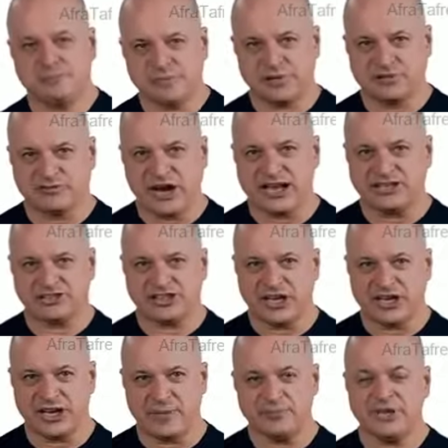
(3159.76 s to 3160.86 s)
right-sided
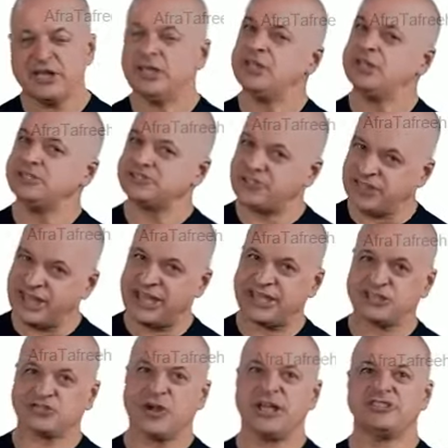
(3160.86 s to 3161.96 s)
emptying, delays
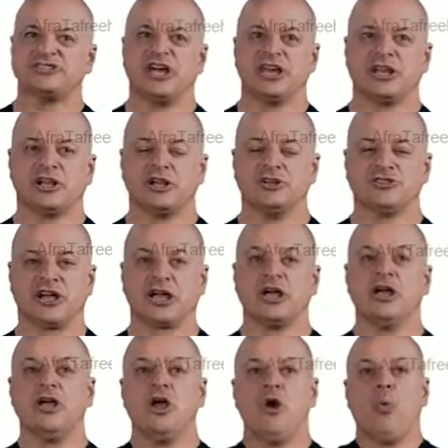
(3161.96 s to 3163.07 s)
right-sided closing.
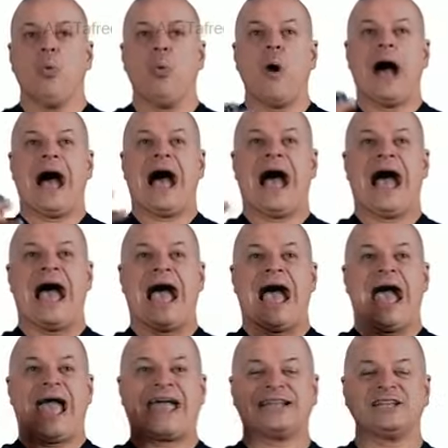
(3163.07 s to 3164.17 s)

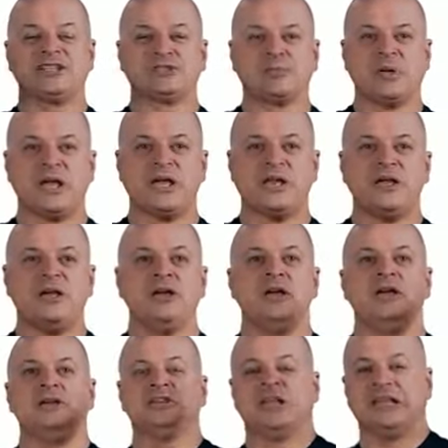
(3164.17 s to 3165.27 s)
Widen the split,
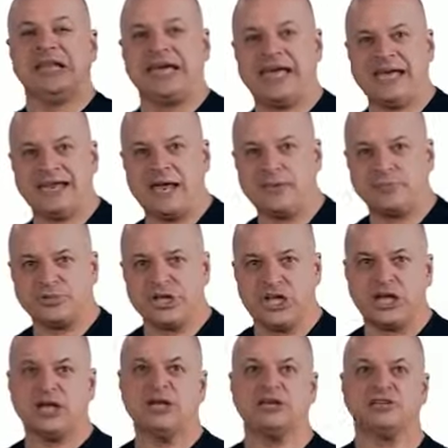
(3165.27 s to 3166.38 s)
delayed emptying,
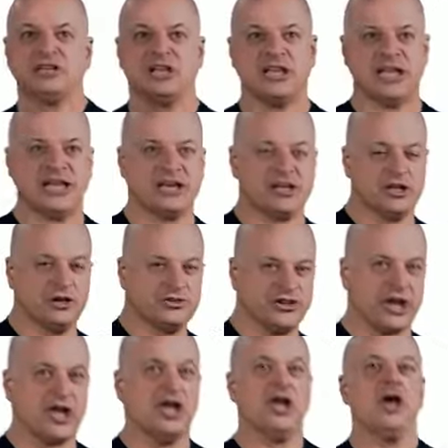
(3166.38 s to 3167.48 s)
delayed closing.
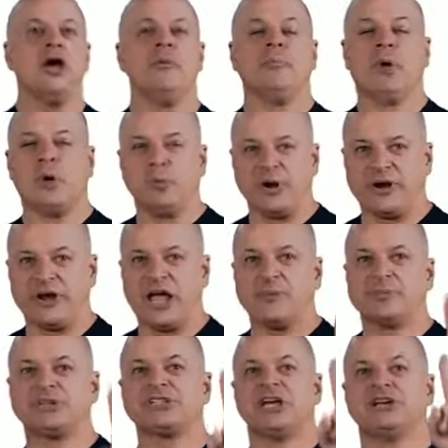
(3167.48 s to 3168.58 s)
Pulmonary
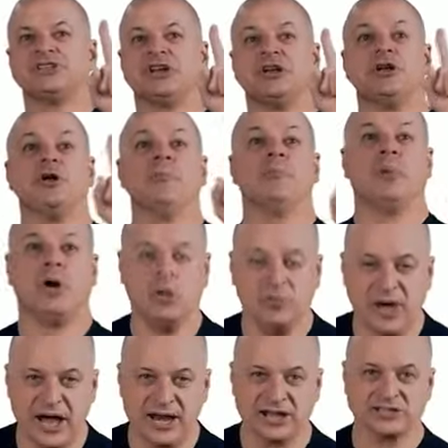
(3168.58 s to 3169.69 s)
hypertension,
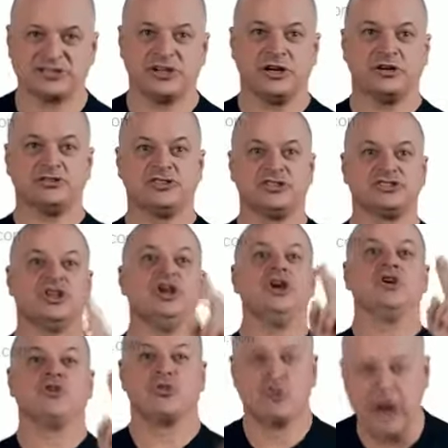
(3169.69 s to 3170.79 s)
pulmonic stenosis,
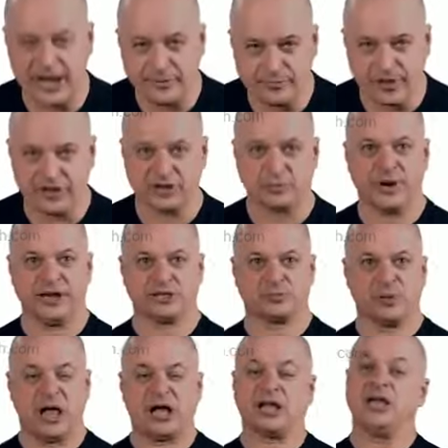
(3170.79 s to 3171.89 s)
right bundle branch
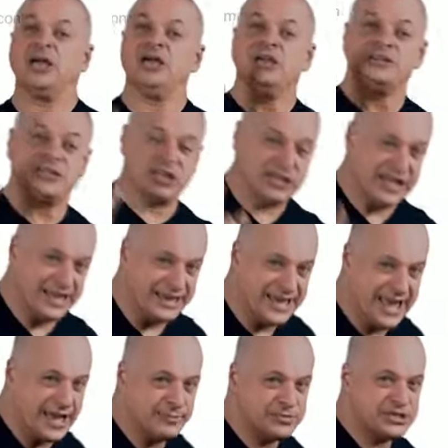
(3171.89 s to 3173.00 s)
block. Delayed
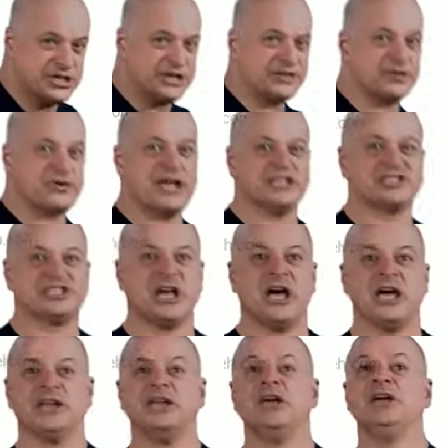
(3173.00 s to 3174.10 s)
emptying of the right
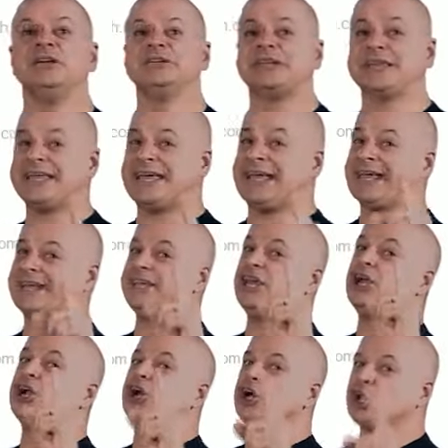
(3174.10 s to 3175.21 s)
side, delayed
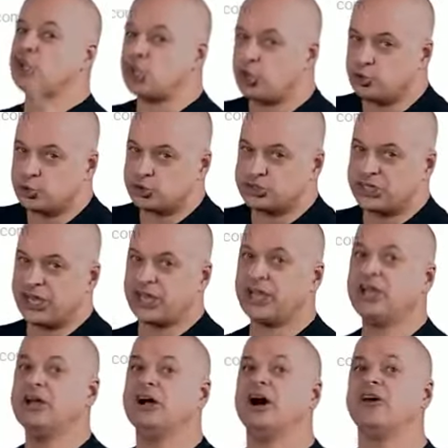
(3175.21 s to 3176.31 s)
closing
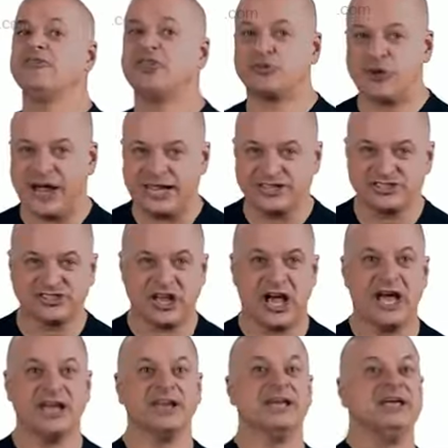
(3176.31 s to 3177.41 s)
of the right
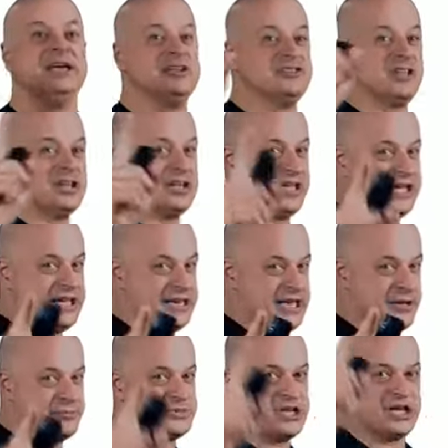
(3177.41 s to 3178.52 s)
side. Delayed
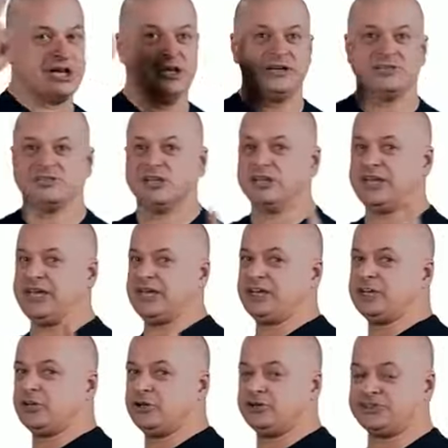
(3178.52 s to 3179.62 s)
emptying, delayed
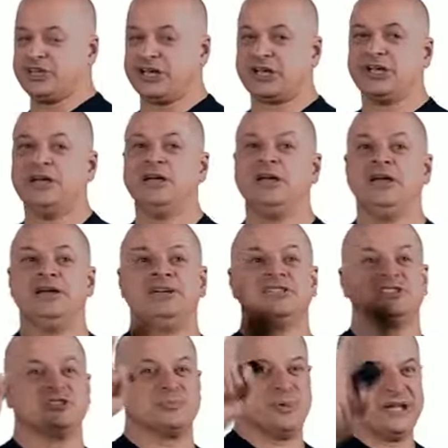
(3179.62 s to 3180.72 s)
closing,
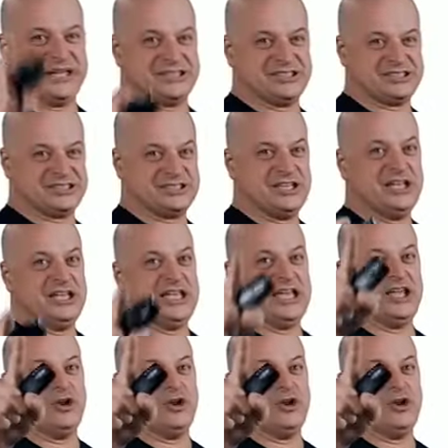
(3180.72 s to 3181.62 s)
splits it